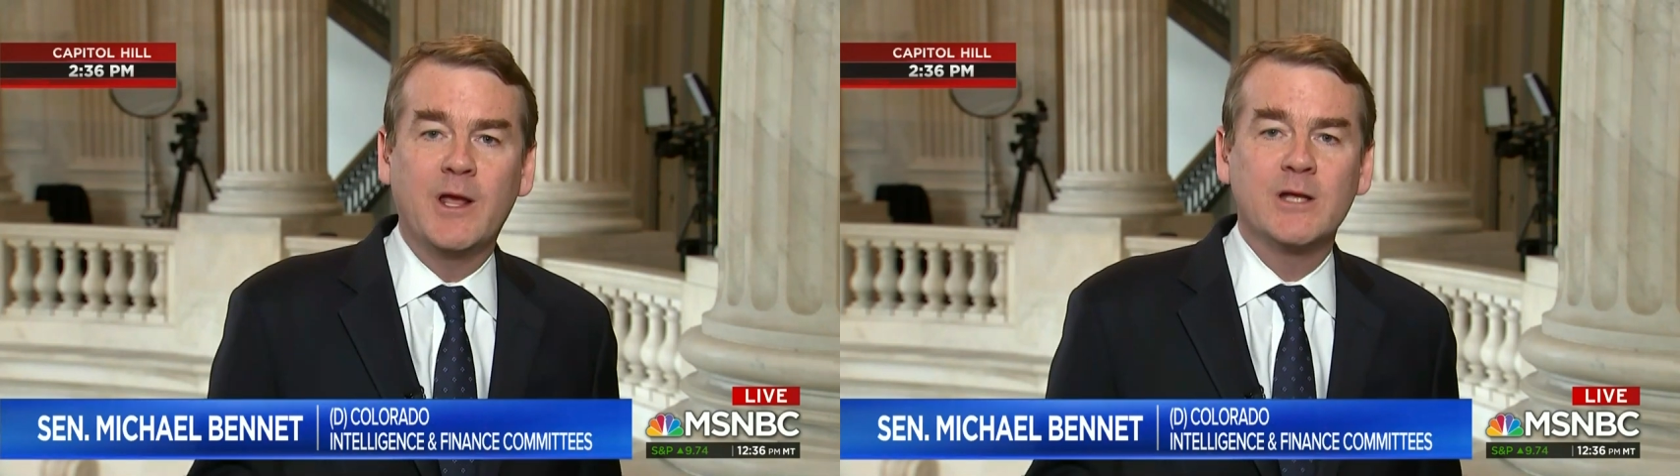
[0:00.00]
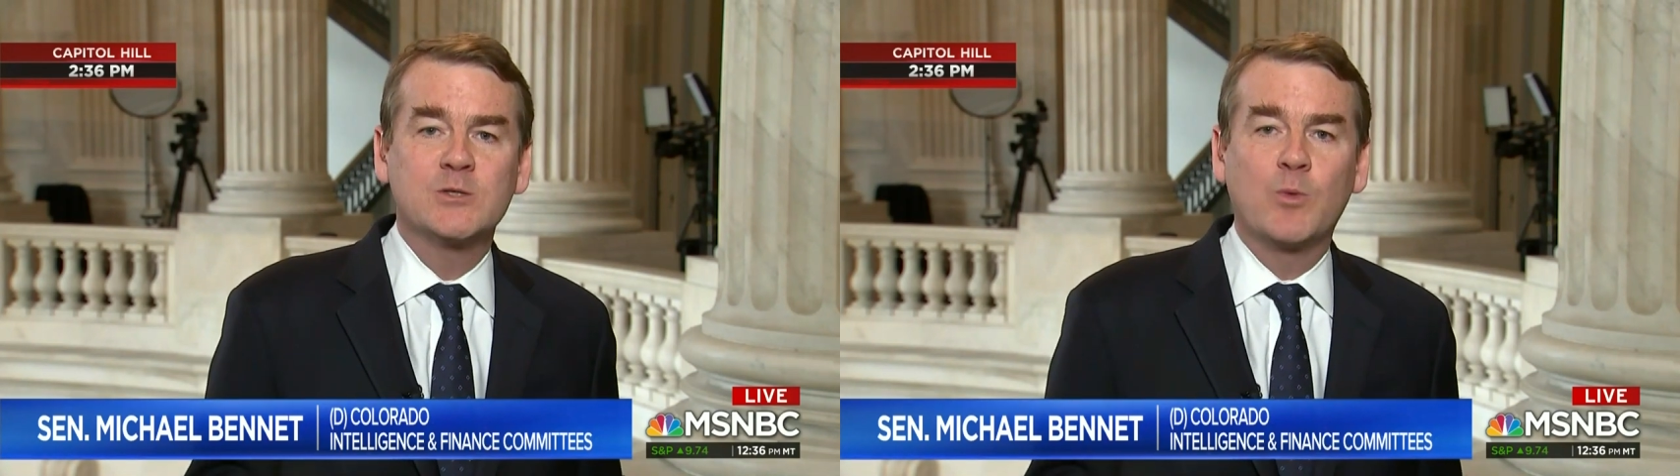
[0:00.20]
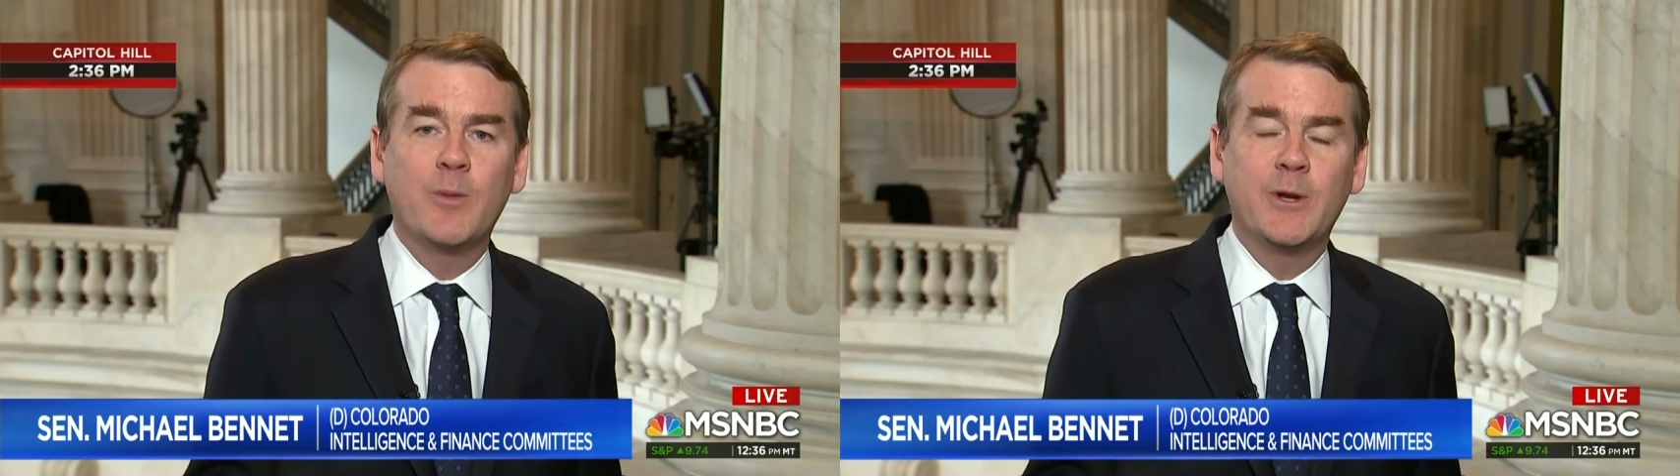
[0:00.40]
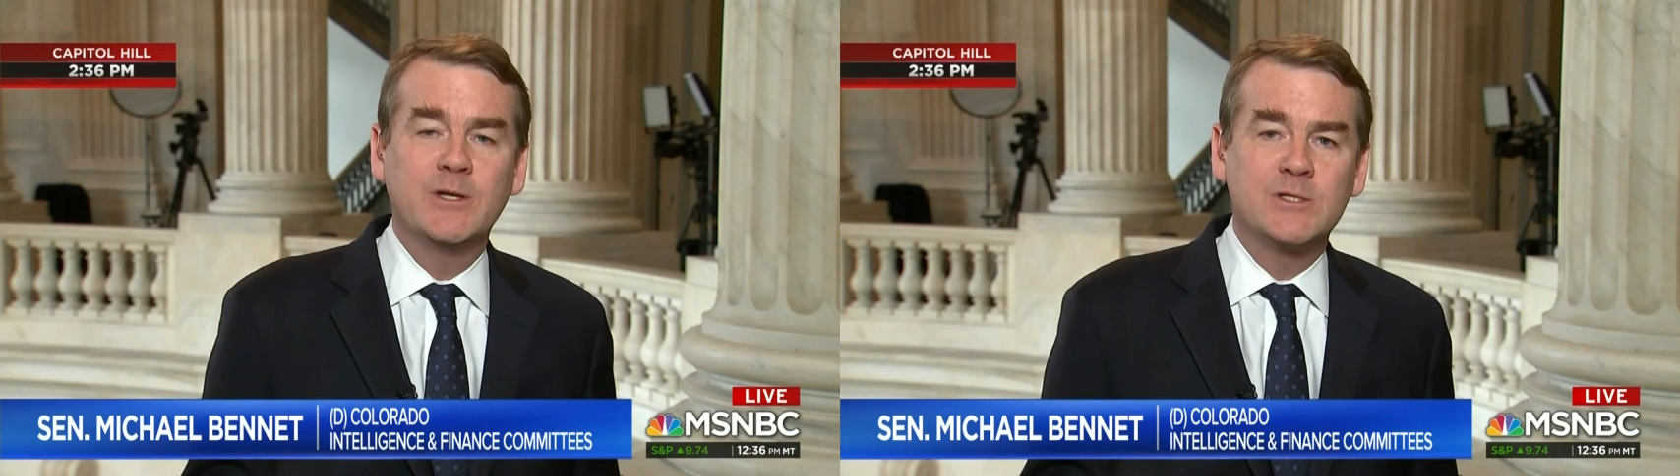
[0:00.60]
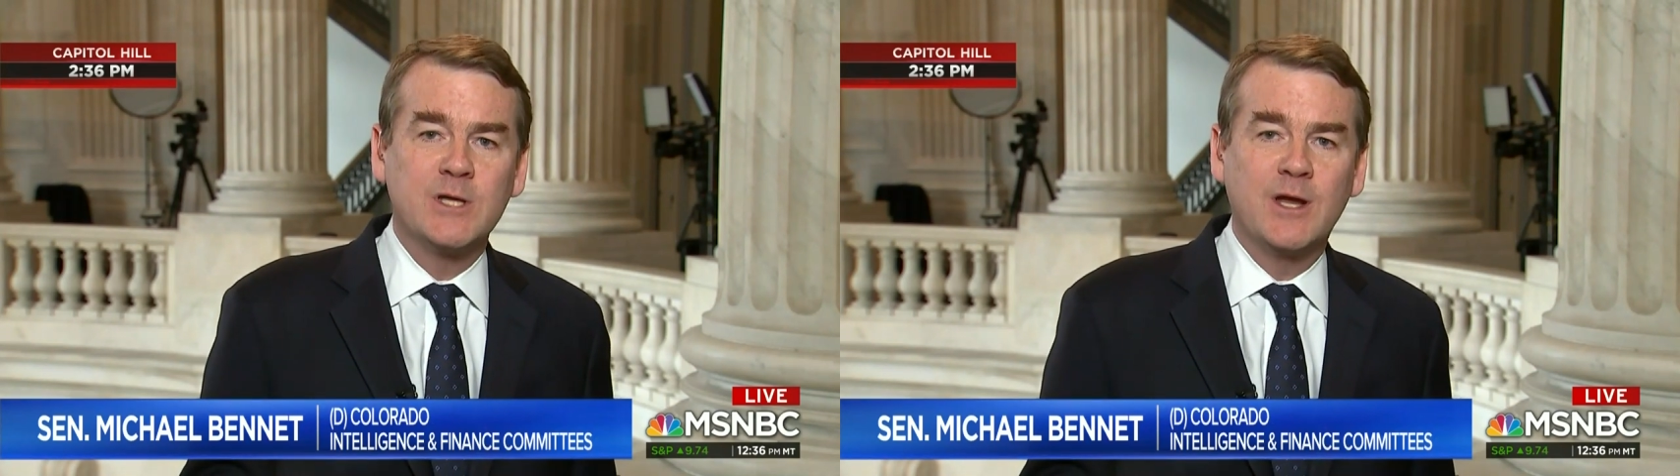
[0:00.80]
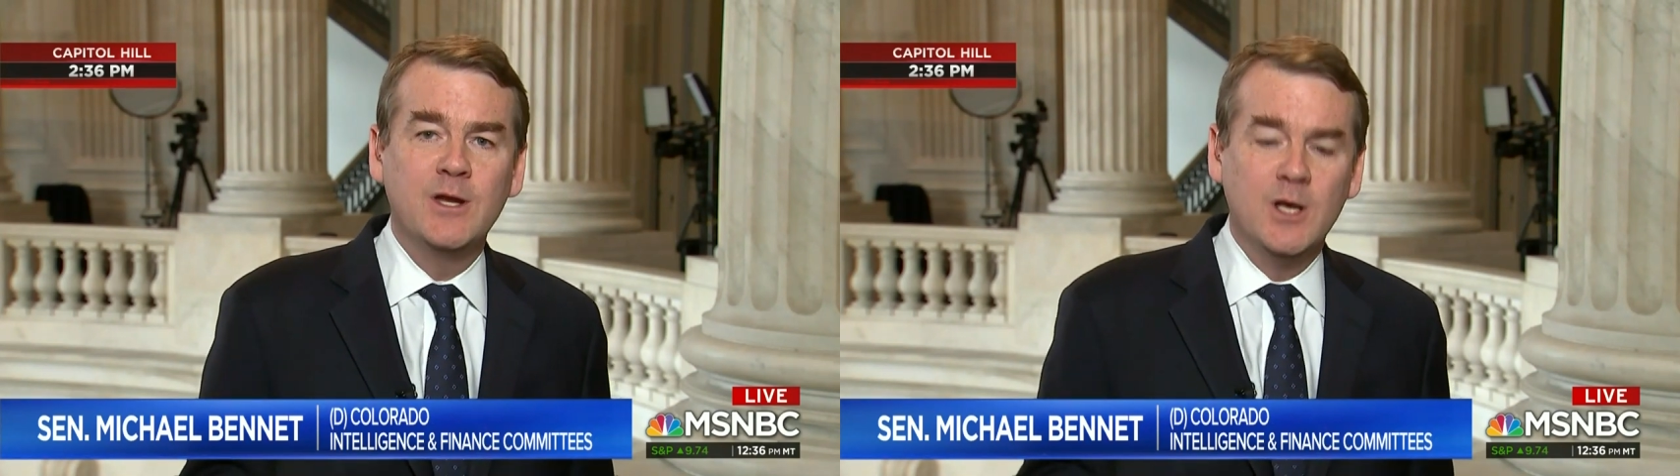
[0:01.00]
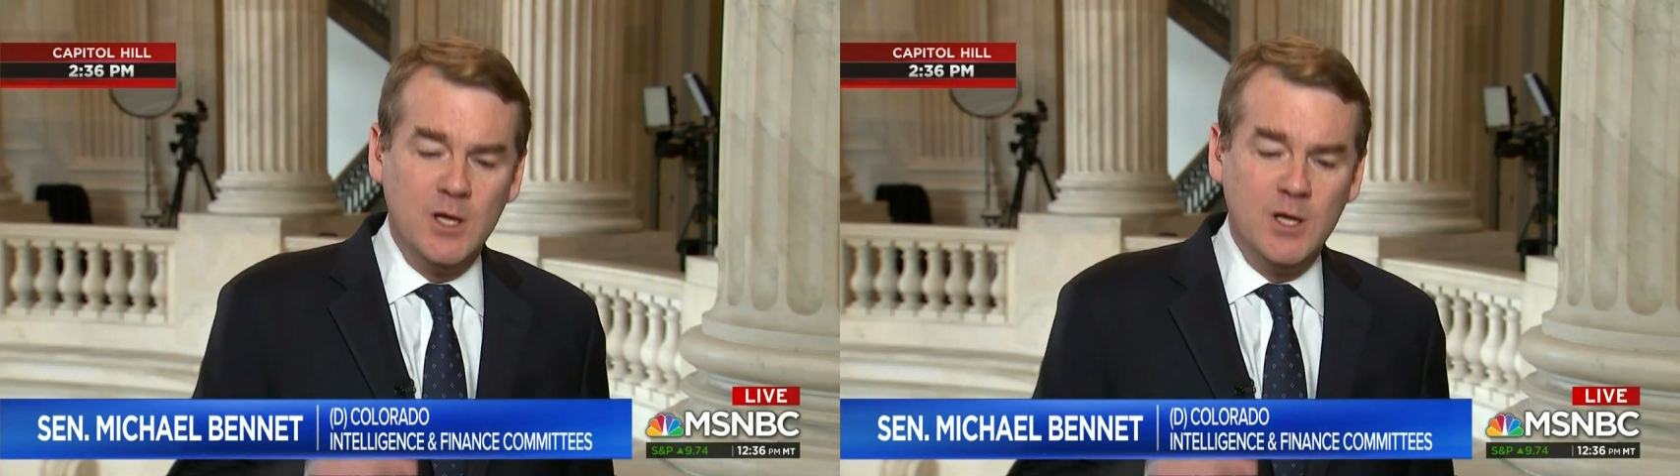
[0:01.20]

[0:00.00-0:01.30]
against women and said,